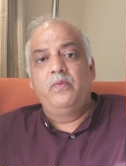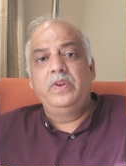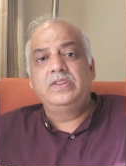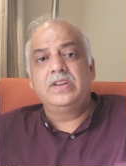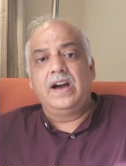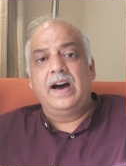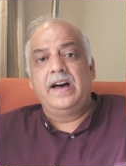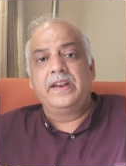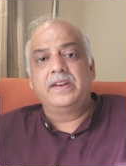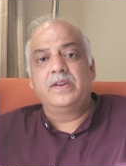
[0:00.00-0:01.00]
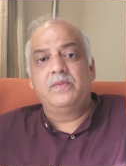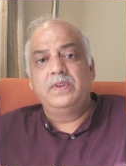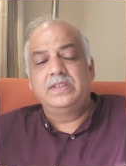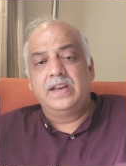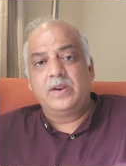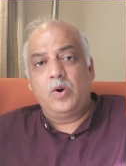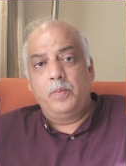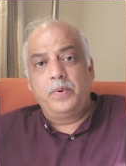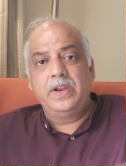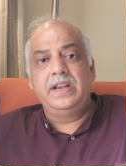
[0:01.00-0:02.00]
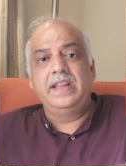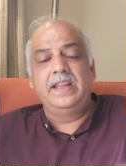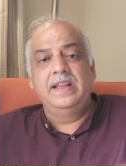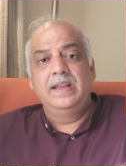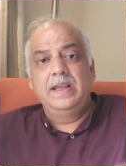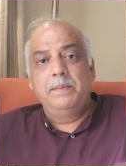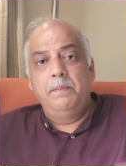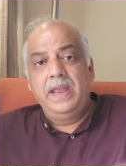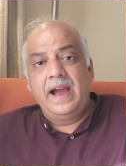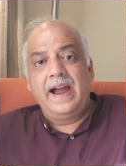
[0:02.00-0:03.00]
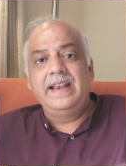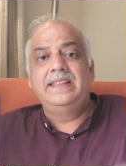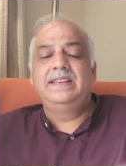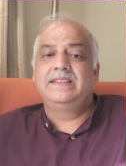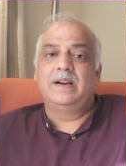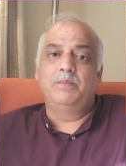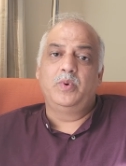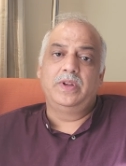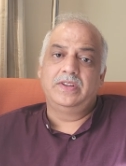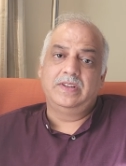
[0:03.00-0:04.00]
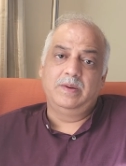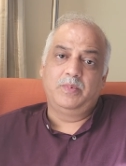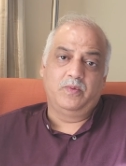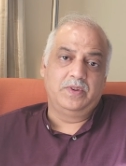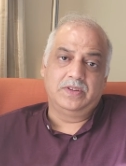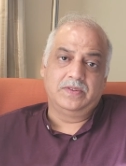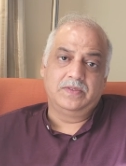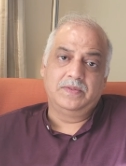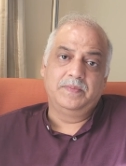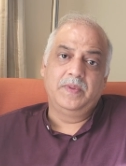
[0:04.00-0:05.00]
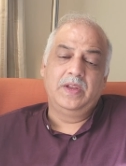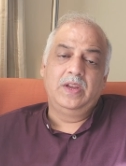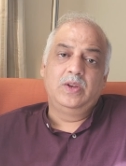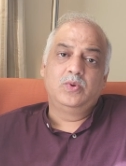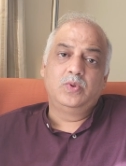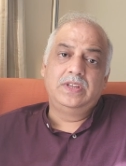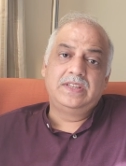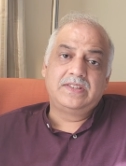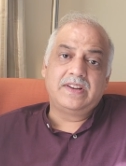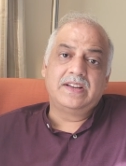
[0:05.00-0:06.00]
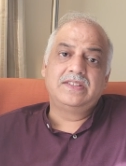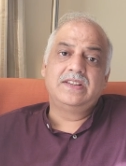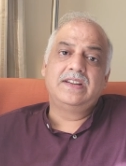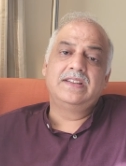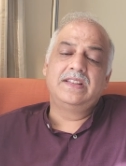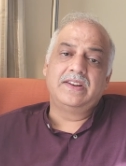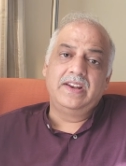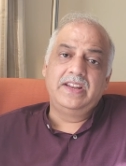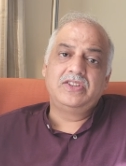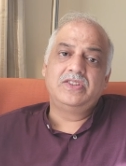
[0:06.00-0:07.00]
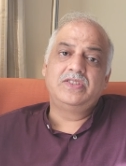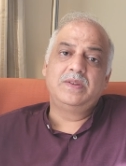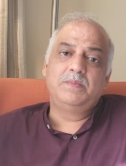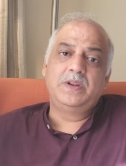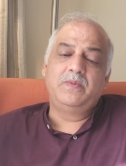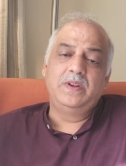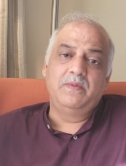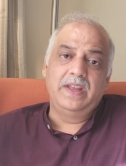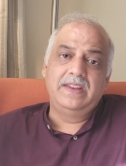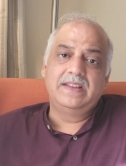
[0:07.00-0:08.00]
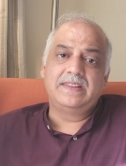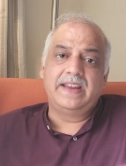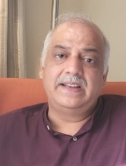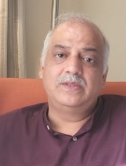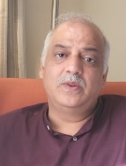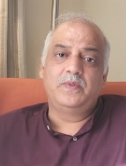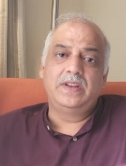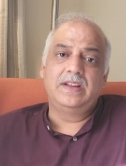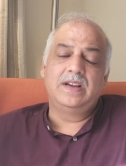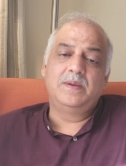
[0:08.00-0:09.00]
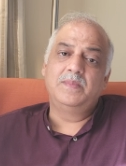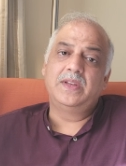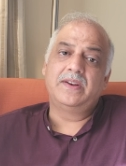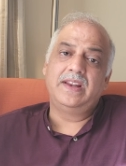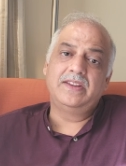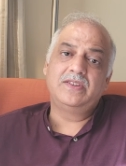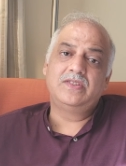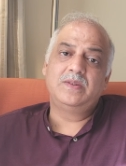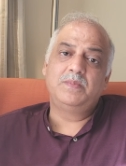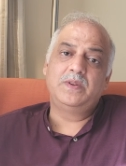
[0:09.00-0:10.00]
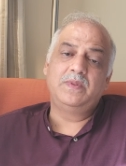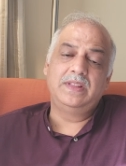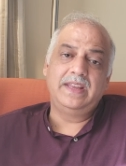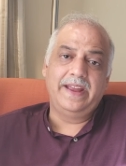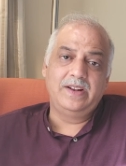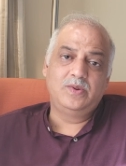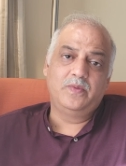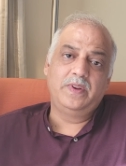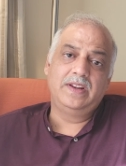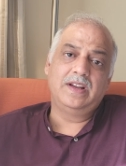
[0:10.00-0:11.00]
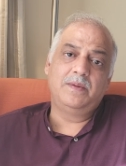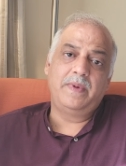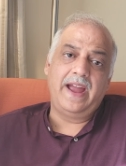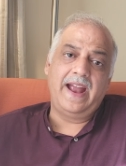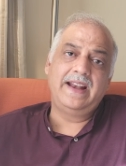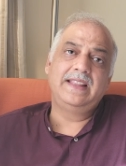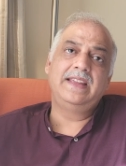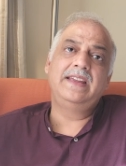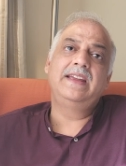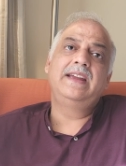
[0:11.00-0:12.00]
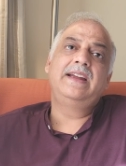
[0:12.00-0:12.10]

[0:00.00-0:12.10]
which are which are operating behind these computational provisions. So the structure, the relationship between various heads of income, the relationship between the heads of income and the